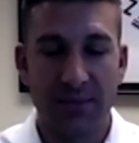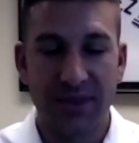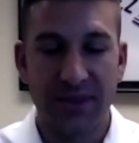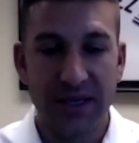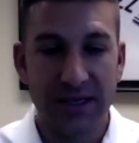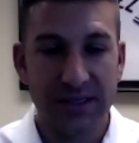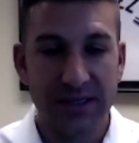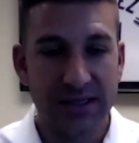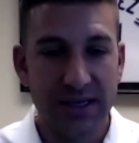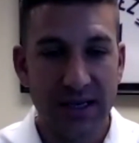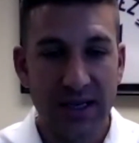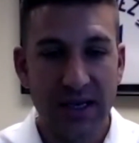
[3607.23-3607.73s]

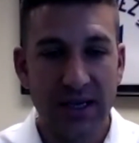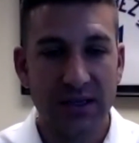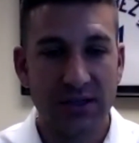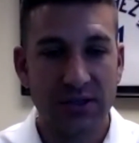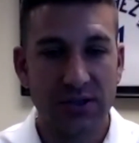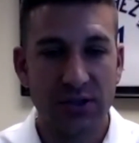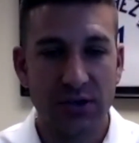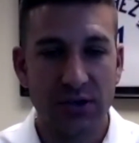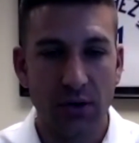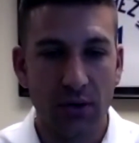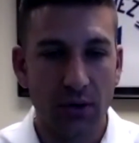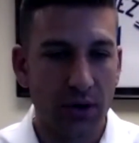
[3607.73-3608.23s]
This
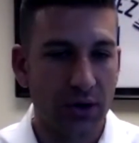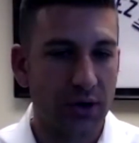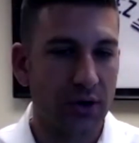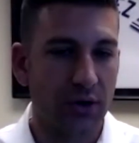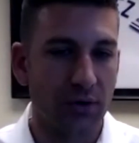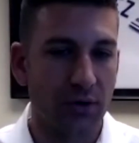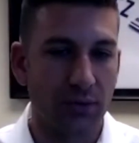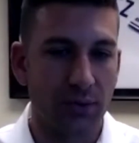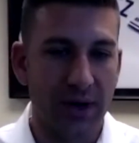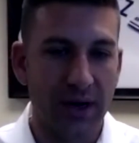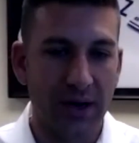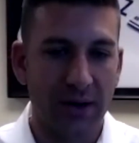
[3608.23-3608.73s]
is your
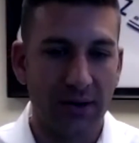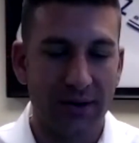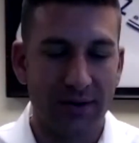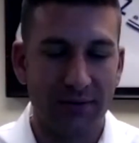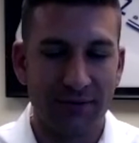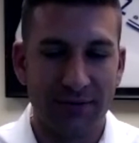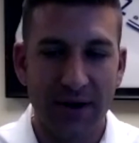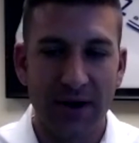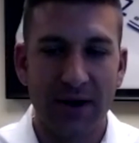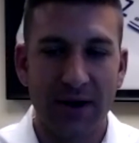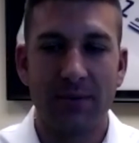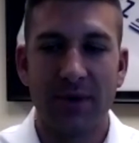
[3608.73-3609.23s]
career,
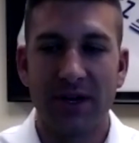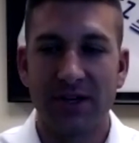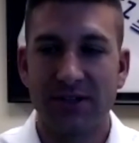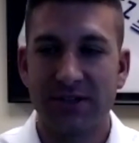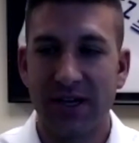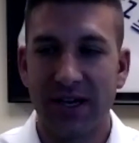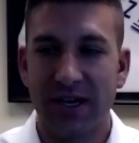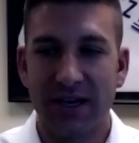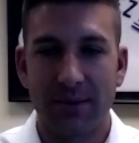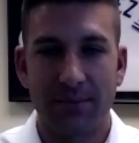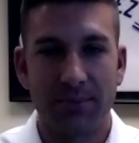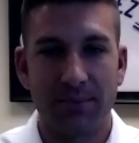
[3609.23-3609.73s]
and very much
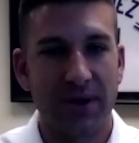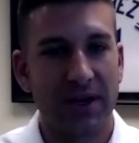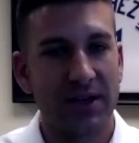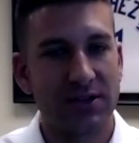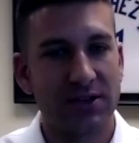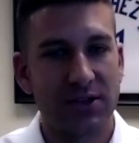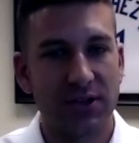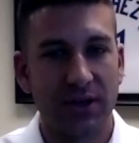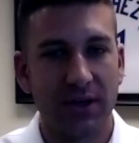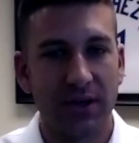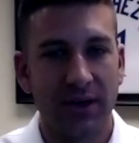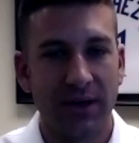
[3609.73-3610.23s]
like a
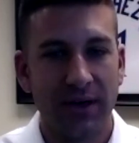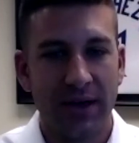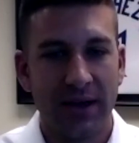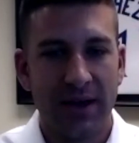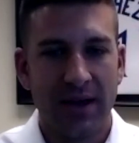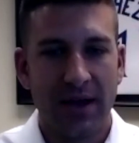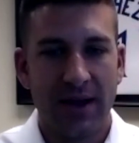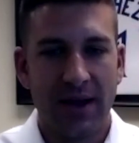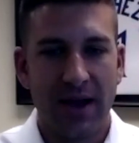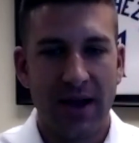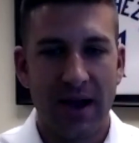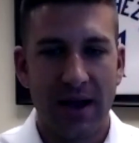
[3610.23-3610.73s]
pitcher,
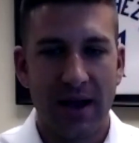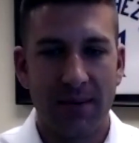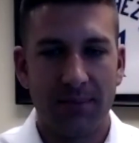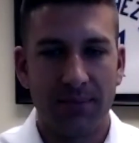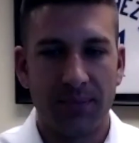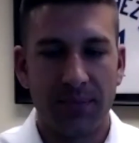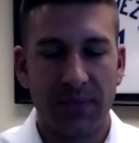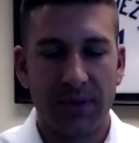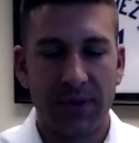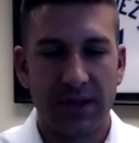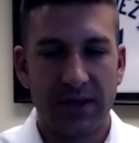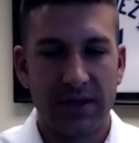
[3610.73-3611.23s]

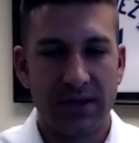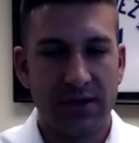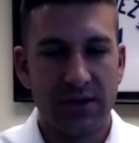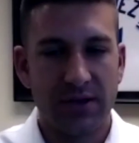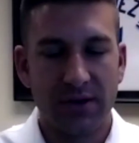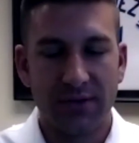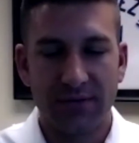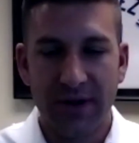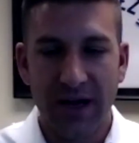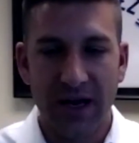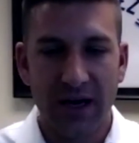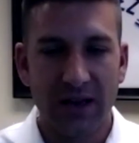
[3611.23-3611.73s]

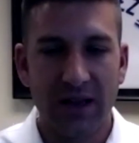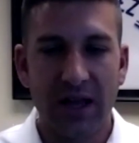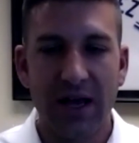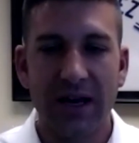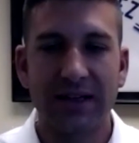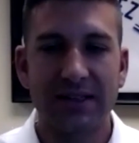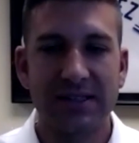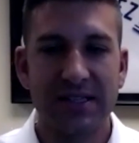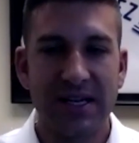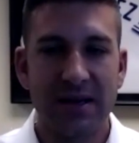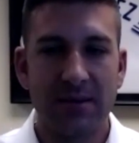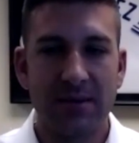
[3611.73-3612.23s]
you've got a lot
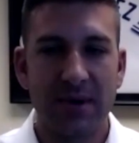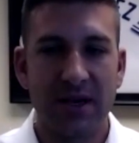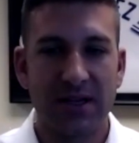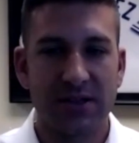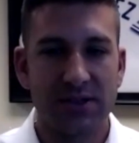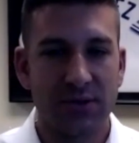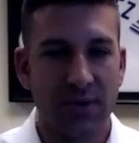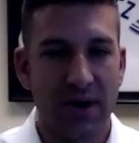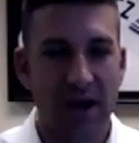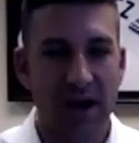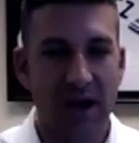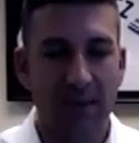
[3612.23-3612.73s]
of
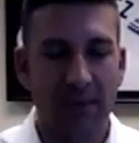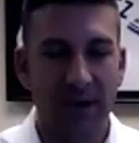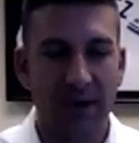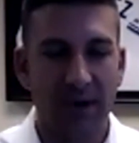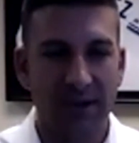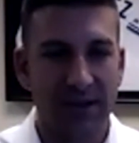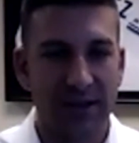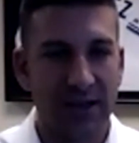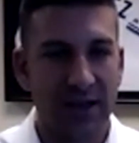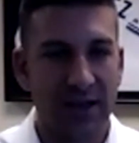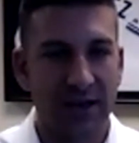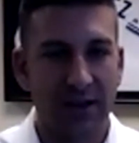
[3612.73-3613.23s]
teammates around, but
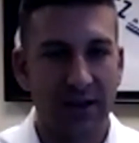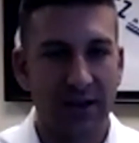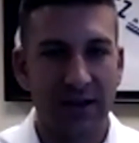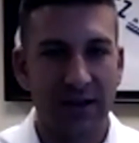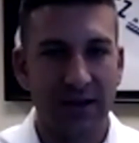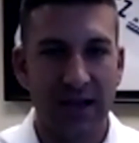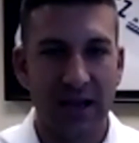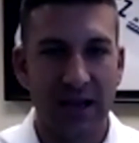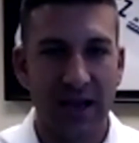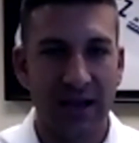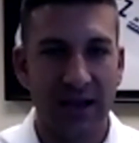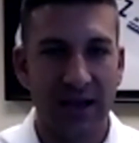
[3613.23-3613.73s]
at the end of the
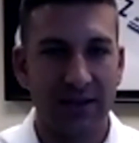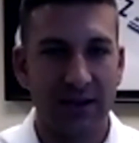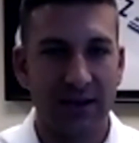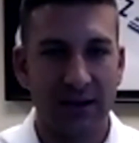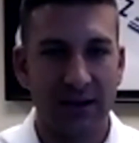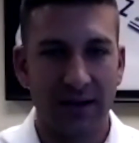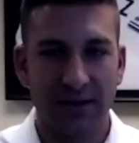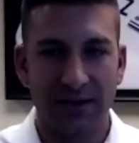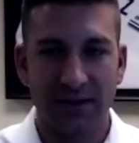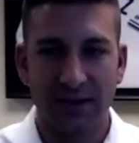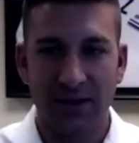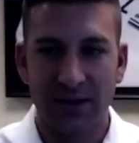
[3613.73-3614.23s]
day,
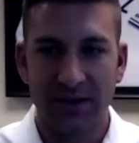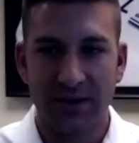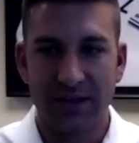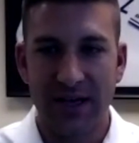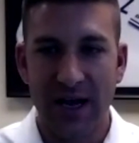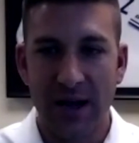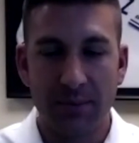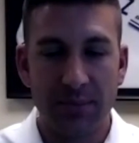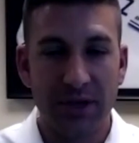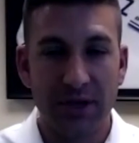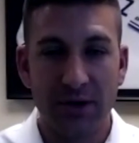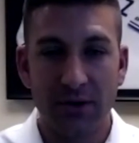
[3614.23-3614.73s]
the
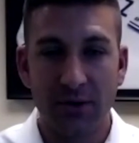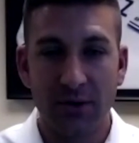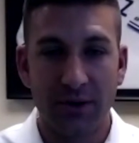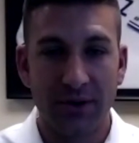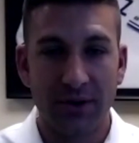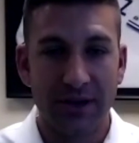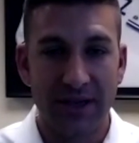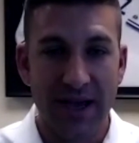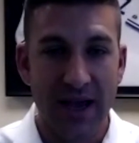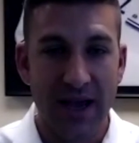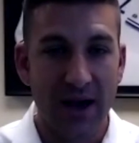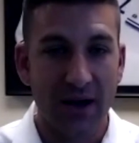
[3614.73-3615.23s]
W
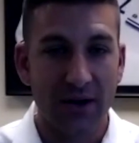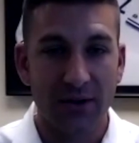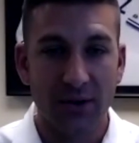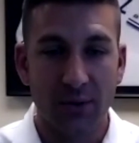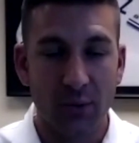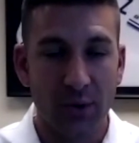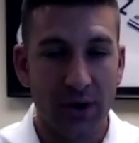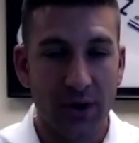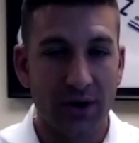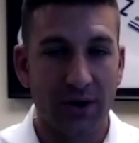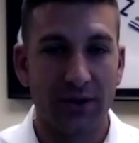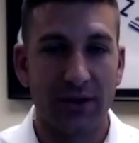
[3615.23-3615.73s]
or the L, the
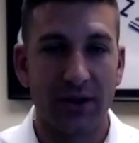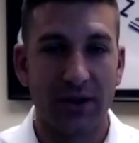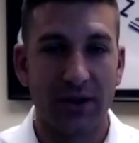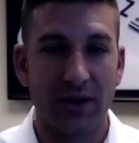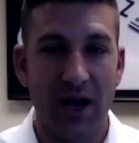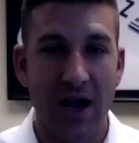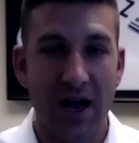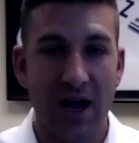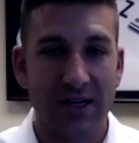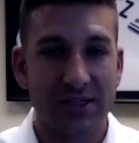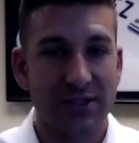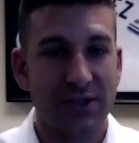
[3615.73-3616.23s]
win or the
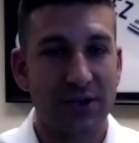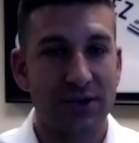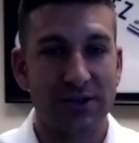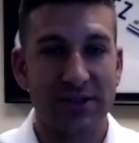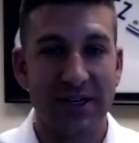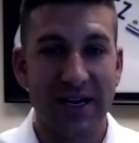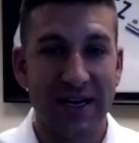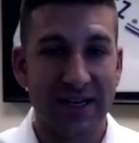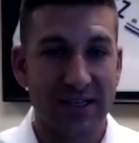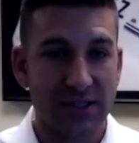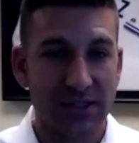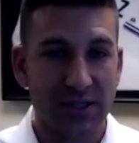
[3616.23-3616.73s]
loss, goes
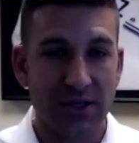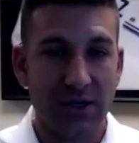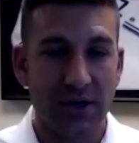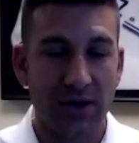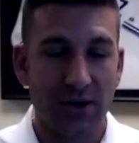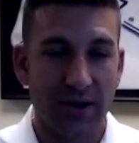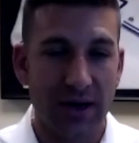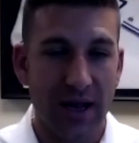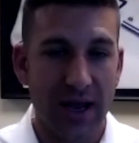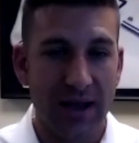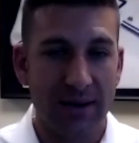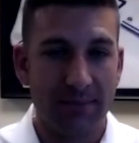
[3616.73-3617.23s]
next to
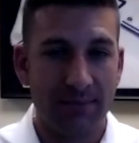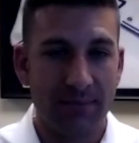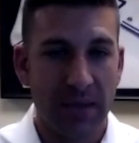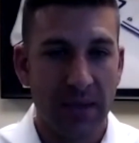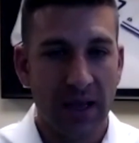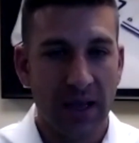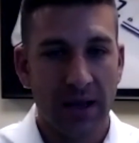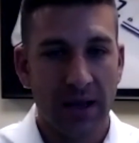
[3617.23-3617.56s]
your name.